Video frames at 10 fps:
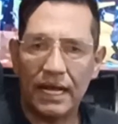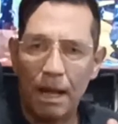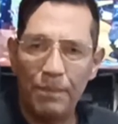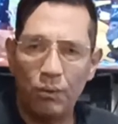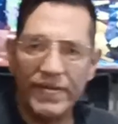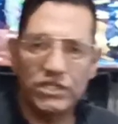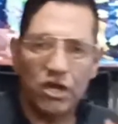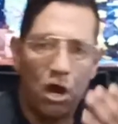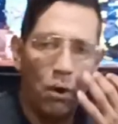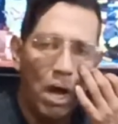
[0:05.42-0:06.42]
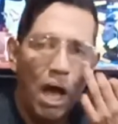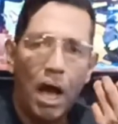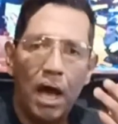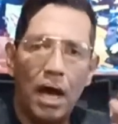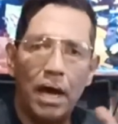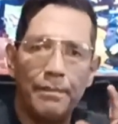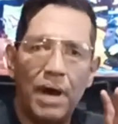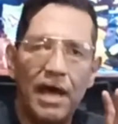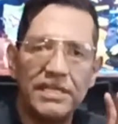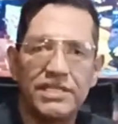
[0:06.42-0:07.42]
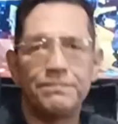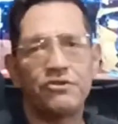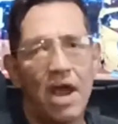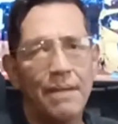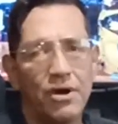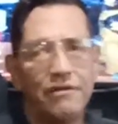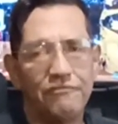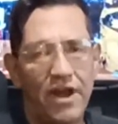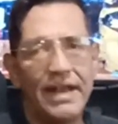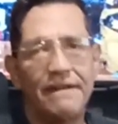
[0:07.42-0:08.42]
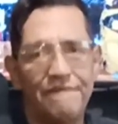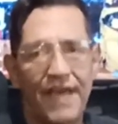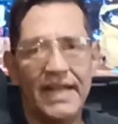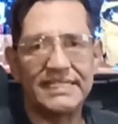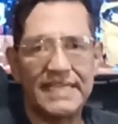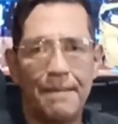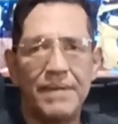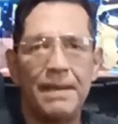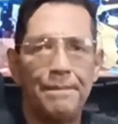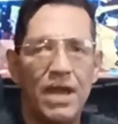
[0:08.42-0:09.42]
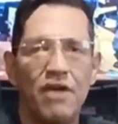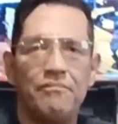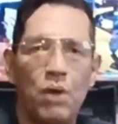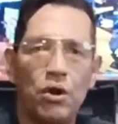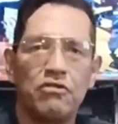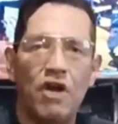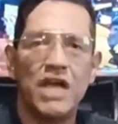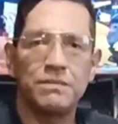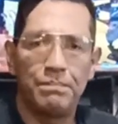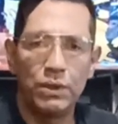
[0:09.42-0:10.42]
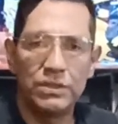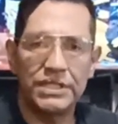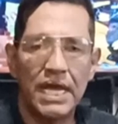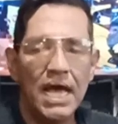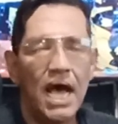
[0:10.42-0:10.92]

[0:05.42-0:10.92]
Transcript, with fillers: a couple weeks ago, a subscriber and friend and fan sent me a pair of motocross boots.